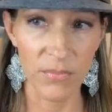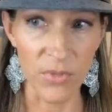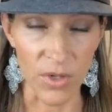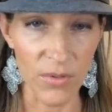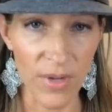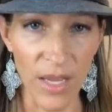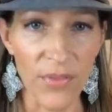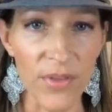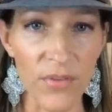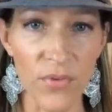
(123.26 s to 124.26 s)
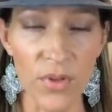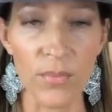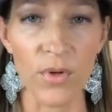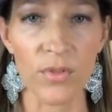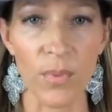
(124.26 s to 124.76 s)
you know healthy for the
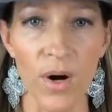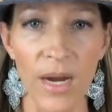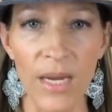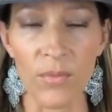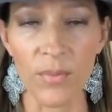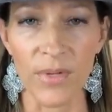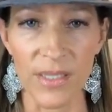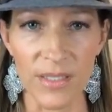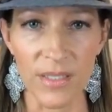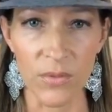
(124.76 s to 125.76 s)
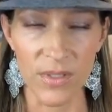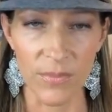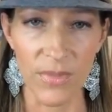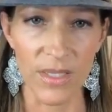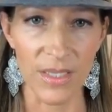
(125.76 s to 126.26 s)
most part and replacing it with
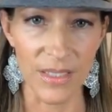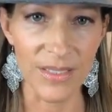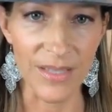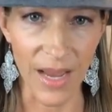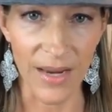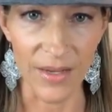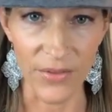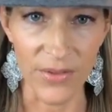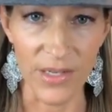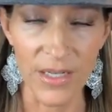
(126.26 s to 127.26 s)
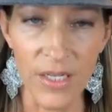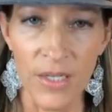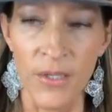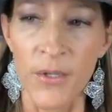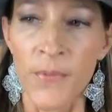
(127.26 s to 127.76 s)
something that is not healthy
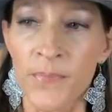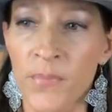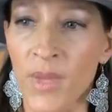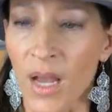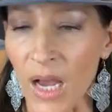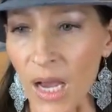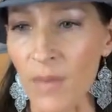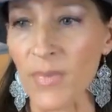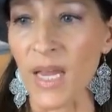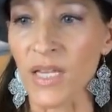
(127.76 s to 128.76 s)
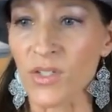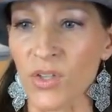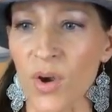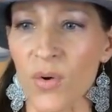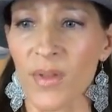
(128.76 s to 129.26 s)
um, and
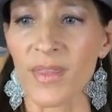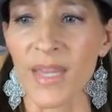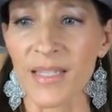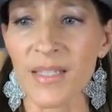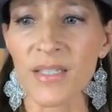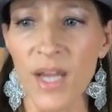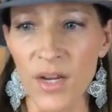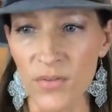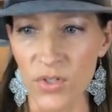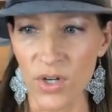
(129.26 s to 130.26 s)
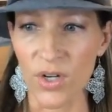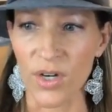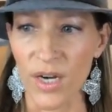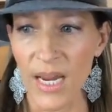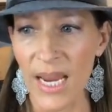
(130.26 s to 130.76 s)
so that's a ton of
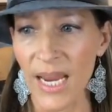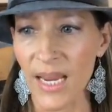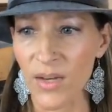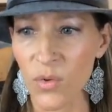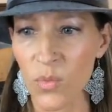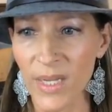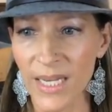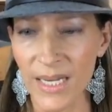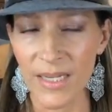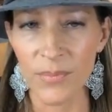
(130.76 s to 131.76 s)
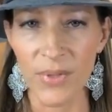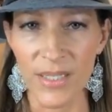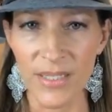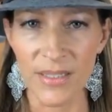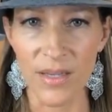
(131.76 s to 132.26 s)
sugar and we get it in
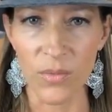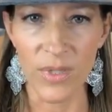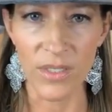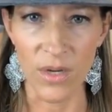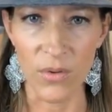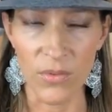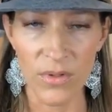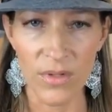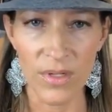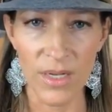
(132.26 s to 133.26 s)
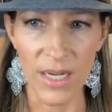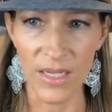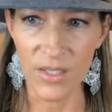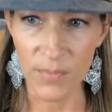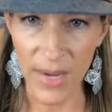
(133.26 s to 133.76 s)
places that we don't
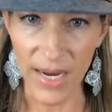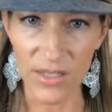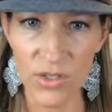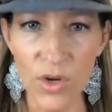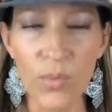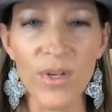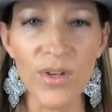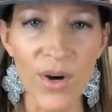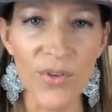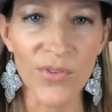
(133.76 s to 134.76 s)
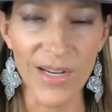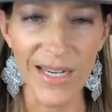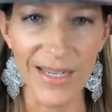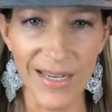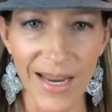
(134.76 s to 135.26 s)
expect you know we know if we're
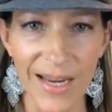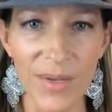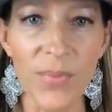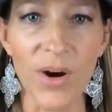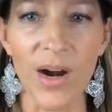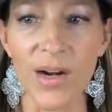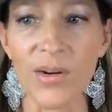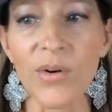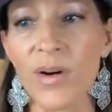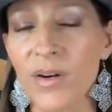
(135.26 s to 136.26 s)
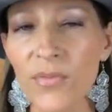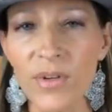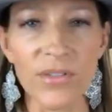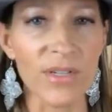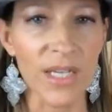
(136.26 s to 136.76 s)
eating a candy bar or if
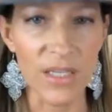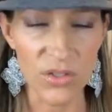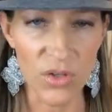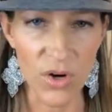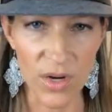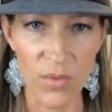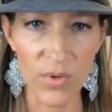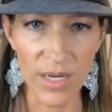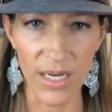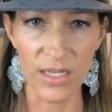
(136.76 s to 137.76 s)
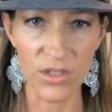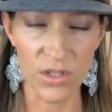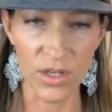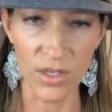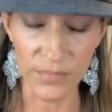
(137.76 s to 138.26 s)
we're drinking a soda we're getting
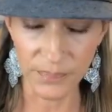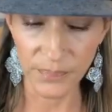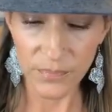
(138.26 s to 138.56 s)
sugar